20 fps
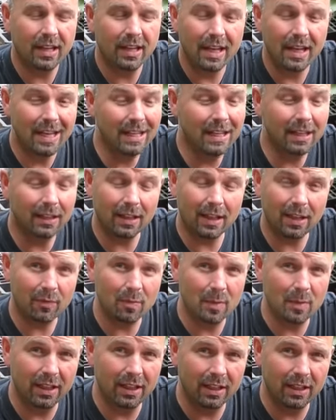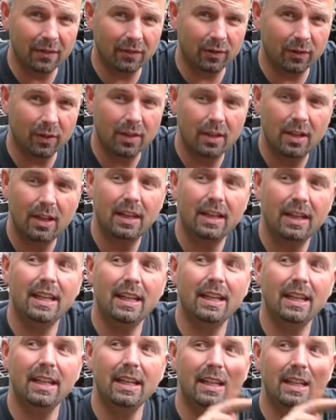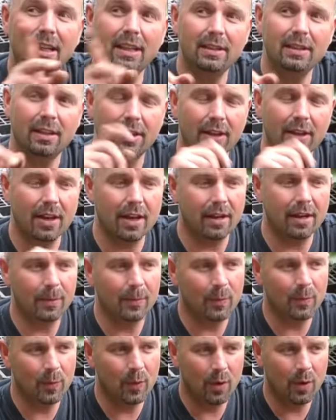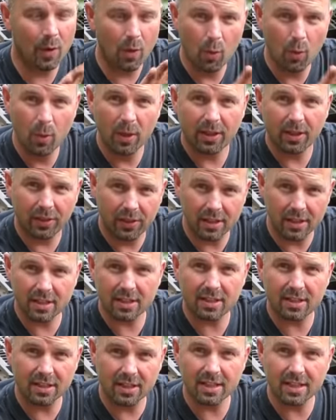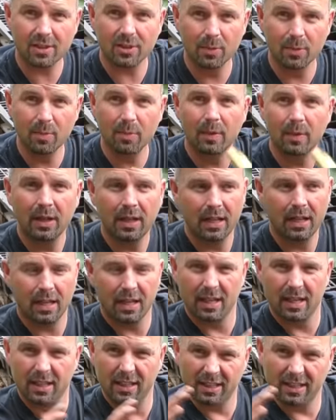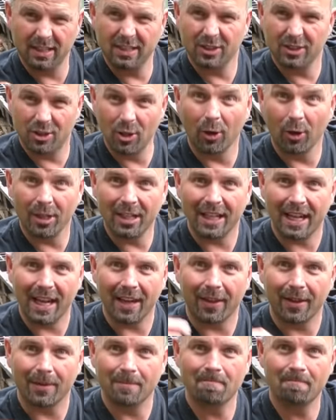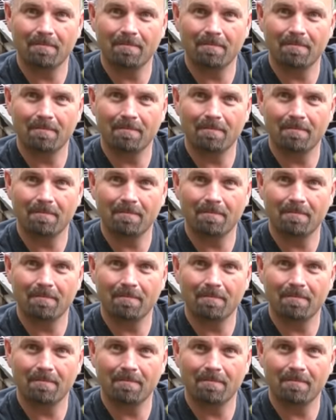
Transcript: He can give me a lift into there with this system joined together.